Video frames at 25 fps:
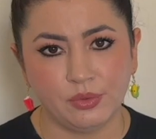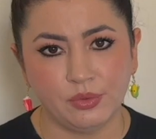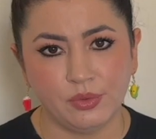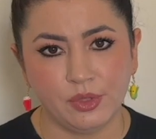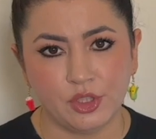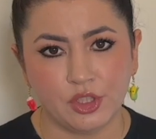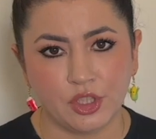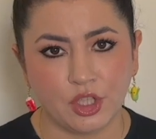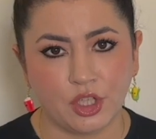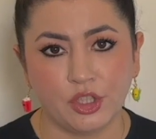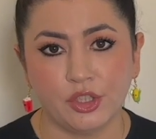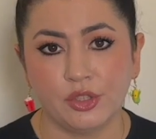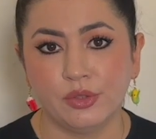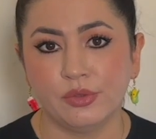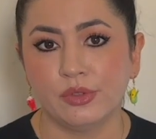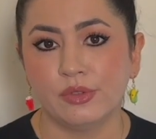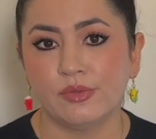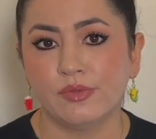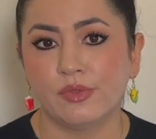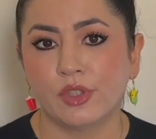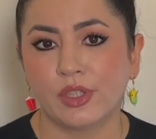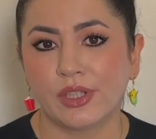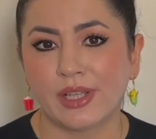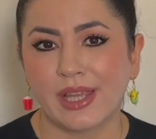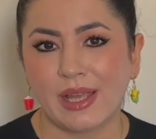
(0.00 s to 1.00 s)
which are used
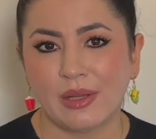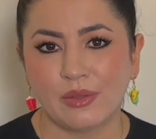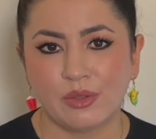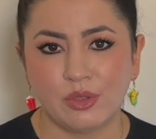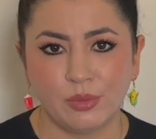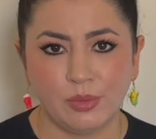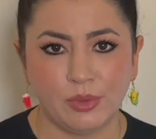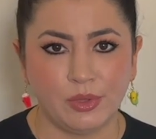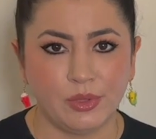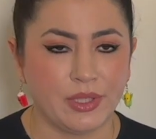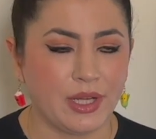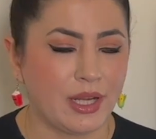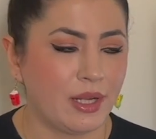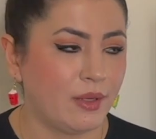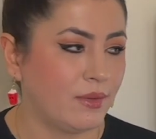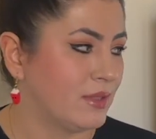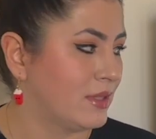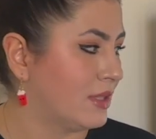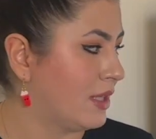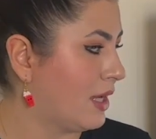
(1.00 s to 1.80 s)
for countable nouns.